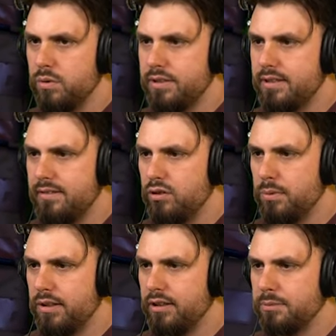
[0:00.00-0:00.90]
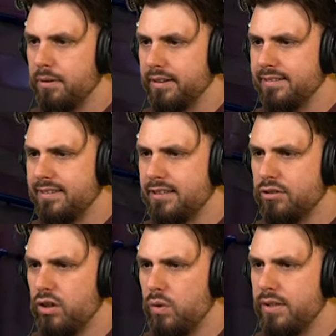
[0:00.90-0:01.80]
we seem to be in a good spot. Does this
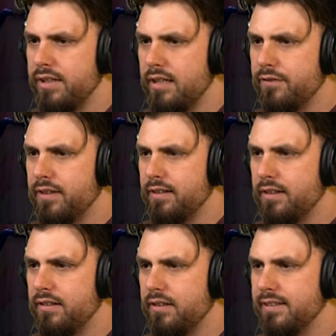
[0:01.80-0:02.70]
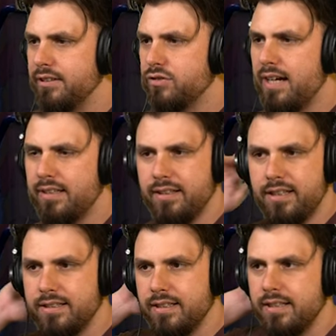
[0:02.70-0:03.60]
grow indefinitely? It's attracting
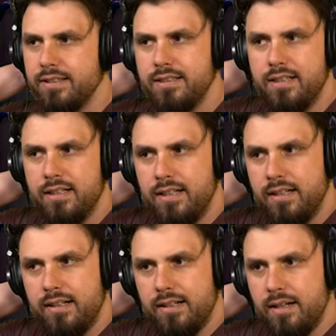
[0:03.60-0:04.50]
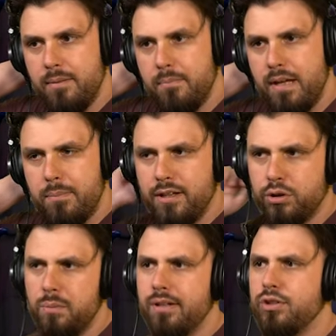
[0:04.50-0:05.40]
these guys. Maybe I
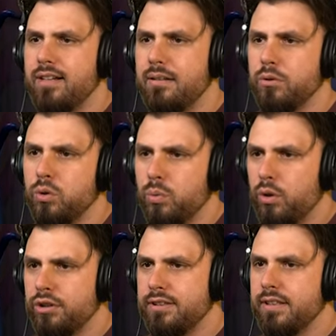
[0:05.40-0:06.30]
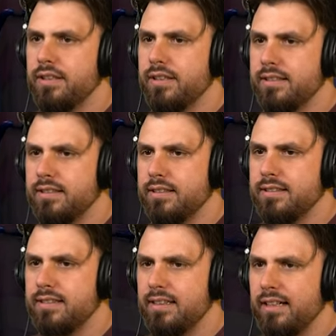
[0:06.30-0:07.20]
shouldn't be attracting them towards the, the
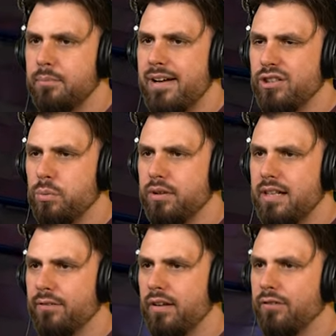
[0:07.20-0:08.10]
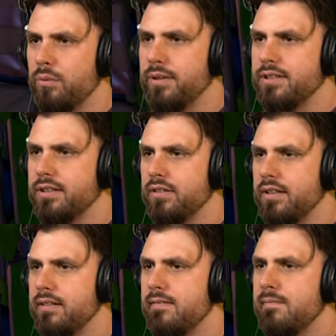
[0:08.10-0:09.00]
this thing. I'd imagine it will come like from this
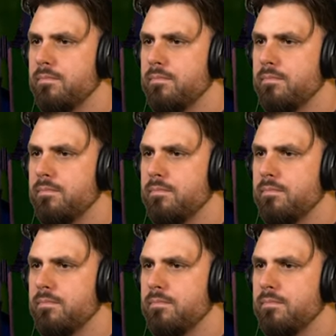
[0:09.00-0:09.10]
area.